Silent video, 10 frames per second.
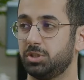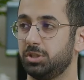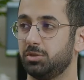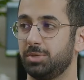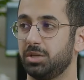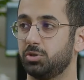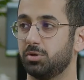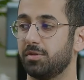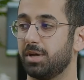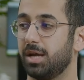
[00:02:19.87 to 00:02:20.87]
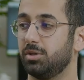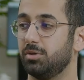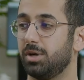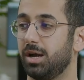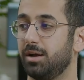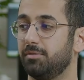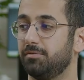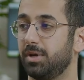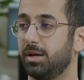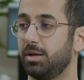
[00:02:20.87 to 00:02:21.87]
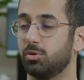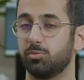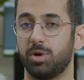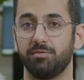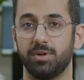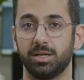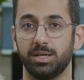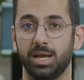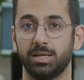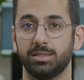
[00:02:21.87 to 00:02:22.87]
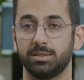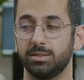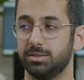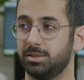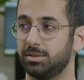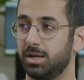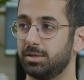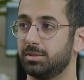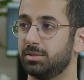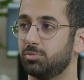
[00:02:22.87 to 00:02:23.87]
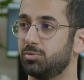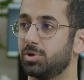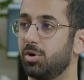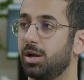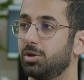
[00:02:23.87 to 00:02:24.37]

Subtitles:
need to make sure that you have your Wi-Fi connected, because this license would require